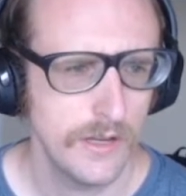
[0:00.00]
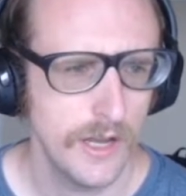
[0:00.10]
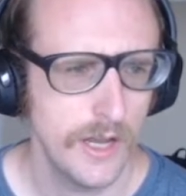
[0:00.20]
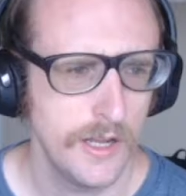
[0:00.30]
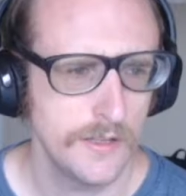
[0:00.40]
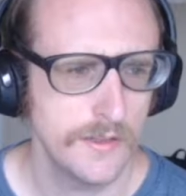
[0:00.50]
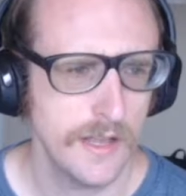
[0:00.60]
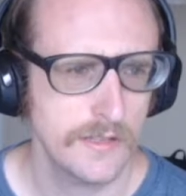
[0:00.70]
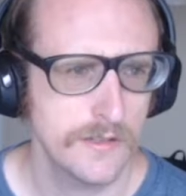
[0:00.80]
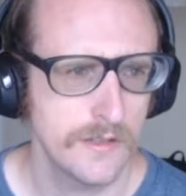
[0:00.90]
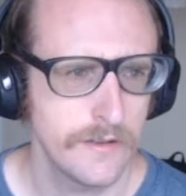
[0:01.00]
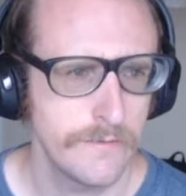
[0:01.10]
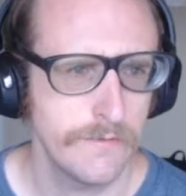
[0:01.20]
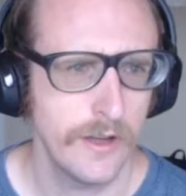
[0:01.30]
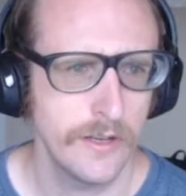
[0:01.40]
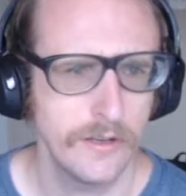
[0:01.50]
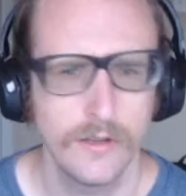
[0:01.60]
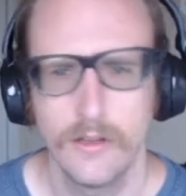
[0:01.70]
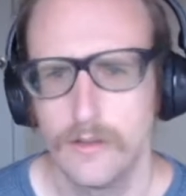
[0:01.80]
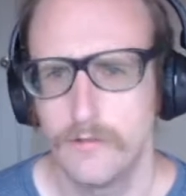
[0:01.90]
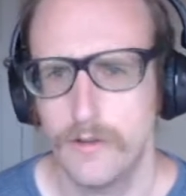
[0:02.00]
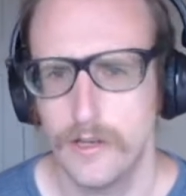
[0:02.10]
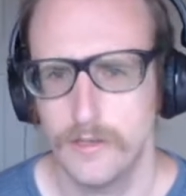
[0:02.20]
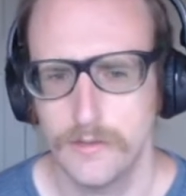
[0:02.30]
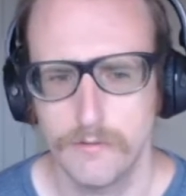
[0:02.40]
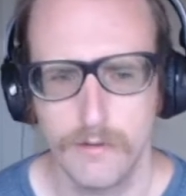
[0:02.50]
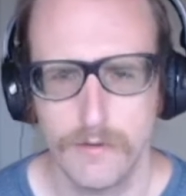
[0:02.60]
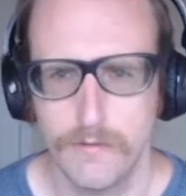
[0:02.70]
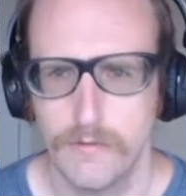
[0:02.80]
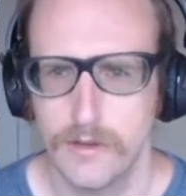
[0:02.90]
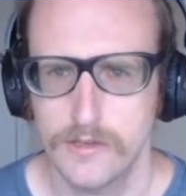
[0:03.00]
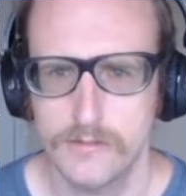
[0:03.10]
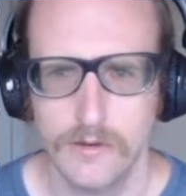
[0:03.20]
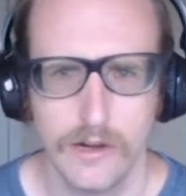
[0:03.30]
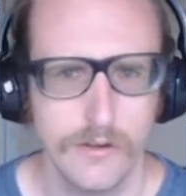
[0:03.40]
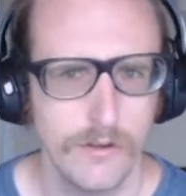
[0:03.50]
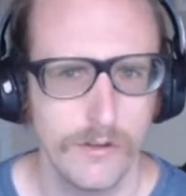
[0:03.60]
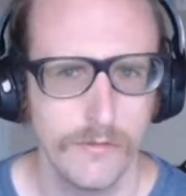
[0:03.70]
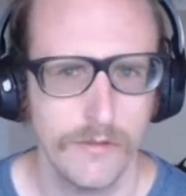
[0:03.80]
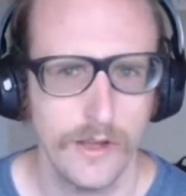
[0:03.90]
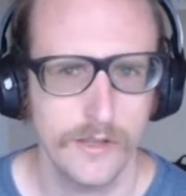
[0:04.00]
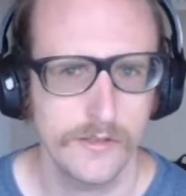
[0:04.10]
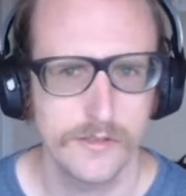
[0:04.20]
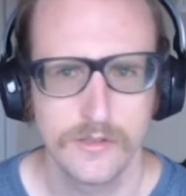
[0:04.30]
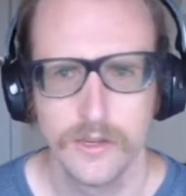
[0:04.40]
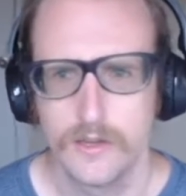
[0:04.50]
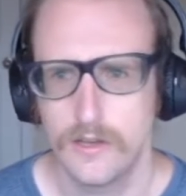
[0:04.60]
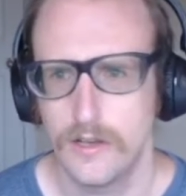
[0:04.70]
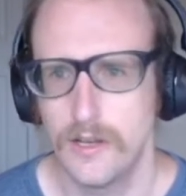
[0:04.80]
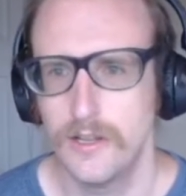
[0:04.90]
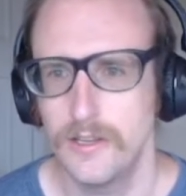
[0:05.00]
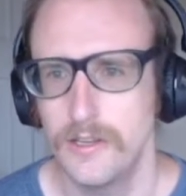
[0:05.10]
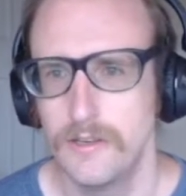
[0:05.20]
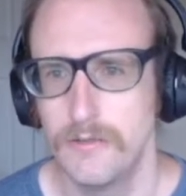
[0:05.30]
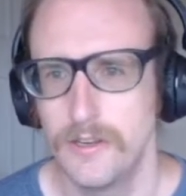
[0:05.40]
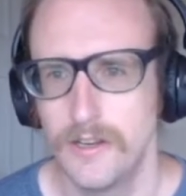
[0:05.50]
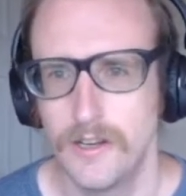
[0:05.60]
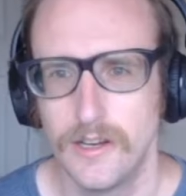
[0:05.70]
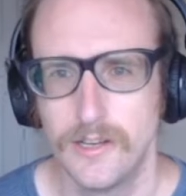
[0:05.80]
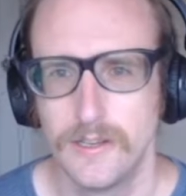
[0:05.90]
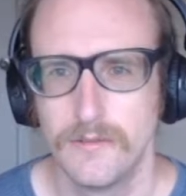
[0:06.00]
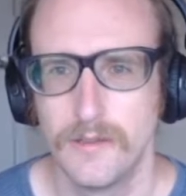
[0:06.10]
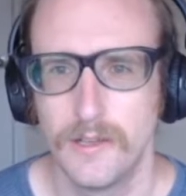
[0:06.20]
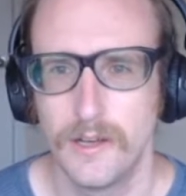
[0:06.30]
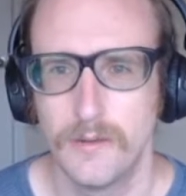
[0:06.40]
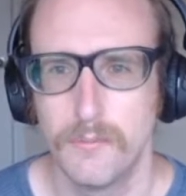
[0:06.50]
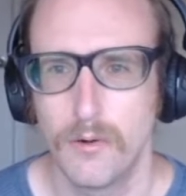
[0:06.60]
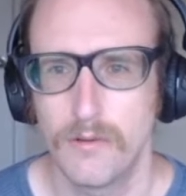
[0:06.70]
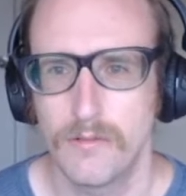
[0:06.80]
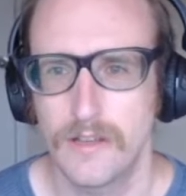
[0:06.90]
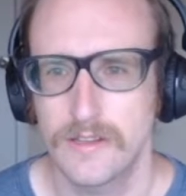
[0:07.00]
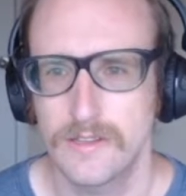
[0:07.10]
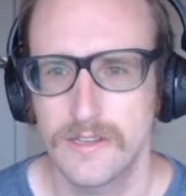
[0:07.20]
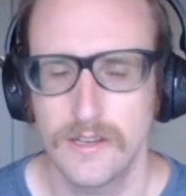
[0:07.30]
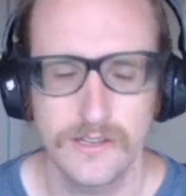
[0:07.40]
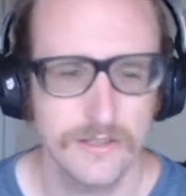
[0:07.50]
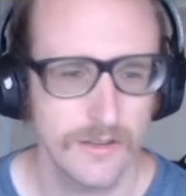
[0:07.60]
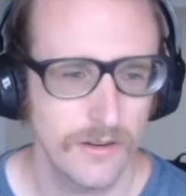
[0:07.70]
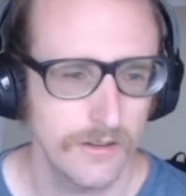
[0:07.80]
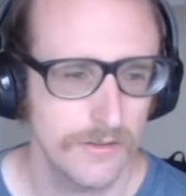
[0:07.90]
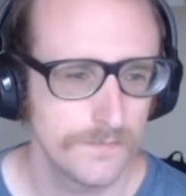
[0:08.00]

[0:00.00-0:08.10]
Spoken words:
And that's the final file that we're verifying. So we got all the files, even more. We got this getting started.